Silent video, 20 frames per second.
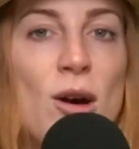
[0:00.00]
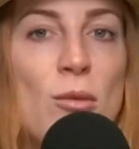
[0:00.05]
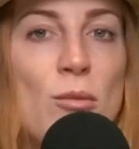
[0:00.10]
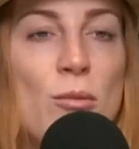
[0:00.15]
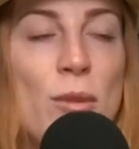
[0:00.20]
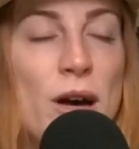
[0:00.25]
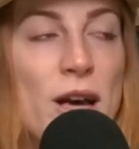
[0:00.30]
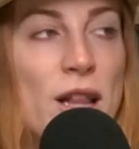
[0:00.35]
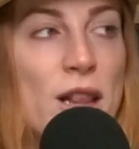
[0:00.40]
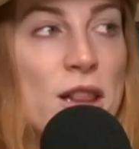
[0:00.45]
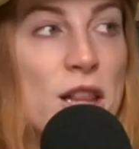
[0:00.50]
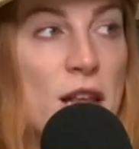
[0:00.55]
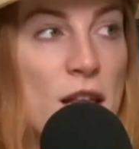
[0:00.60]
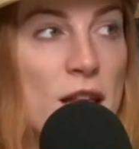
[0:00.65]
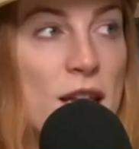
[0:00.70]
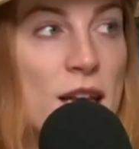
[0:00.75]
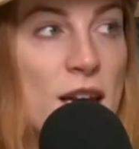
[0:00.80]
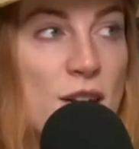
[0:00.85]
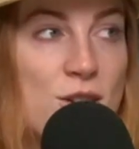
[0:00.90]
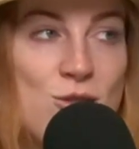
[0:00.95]
My
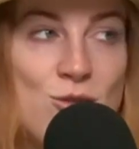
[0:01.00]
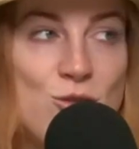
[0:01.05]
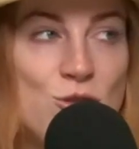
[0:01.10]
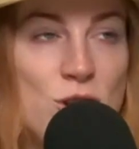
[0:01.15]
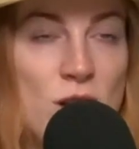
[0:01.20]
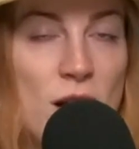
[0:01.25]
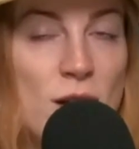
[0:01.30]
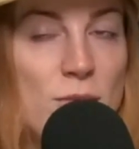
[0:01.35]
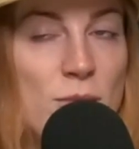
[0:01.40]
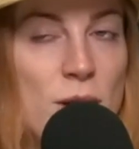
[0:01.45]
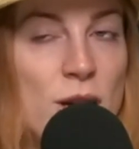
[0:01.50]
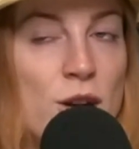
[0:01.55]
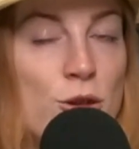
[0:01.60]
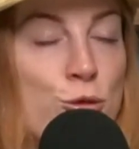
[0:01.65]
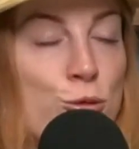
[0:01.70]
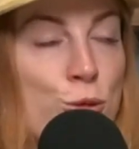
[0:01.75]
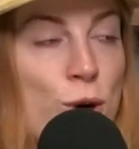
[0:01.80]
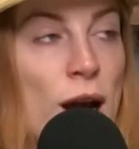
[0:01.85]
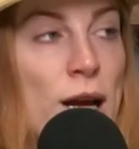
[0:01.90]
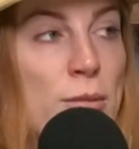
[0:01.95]
Lily had gotten married
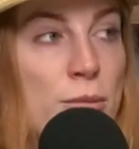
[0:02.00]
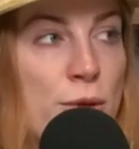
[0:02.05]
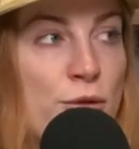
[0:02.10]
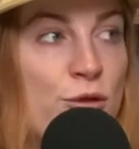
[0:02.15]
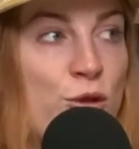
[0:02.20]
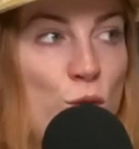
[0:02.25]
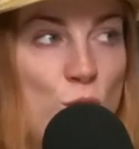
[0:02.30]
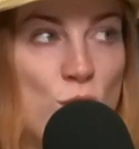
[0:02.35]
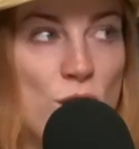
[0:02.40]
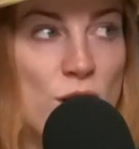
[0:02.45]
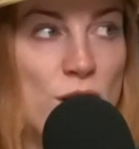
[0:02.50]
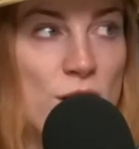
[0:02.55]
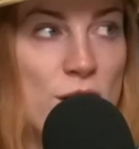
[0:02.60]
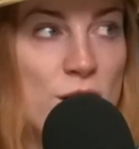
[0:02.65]
right before,